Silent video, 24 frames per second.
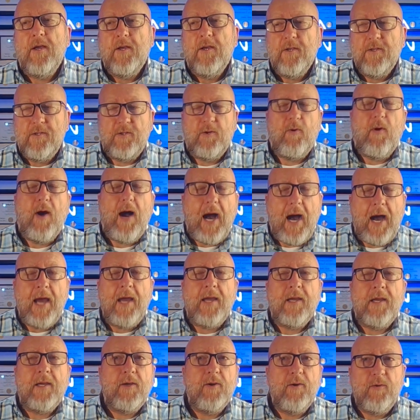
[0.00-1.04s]
So
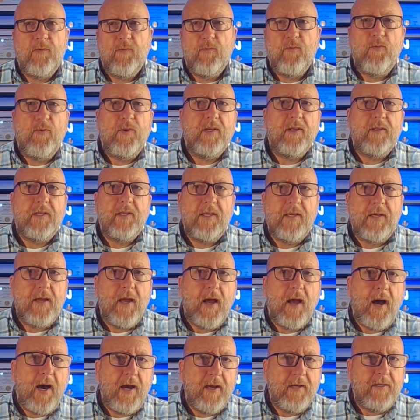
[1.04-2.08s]
I could really
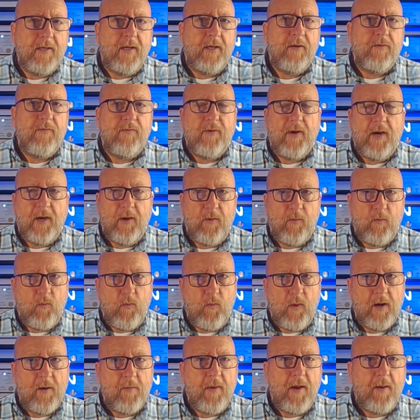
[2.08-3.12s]
identify
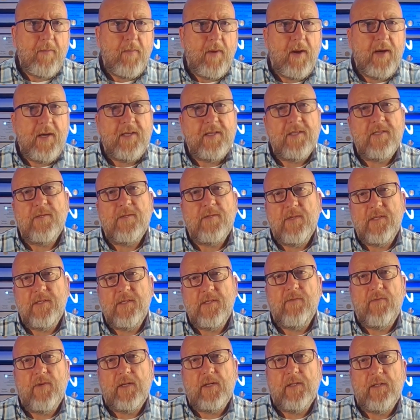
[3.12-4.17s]
where my money
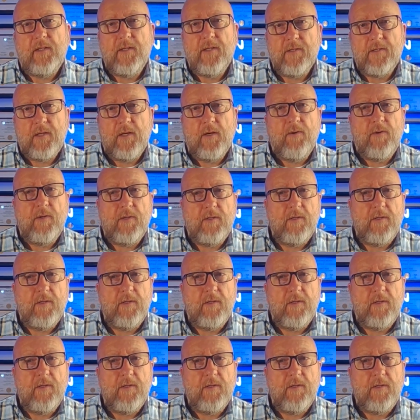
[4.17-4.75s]
specifically is going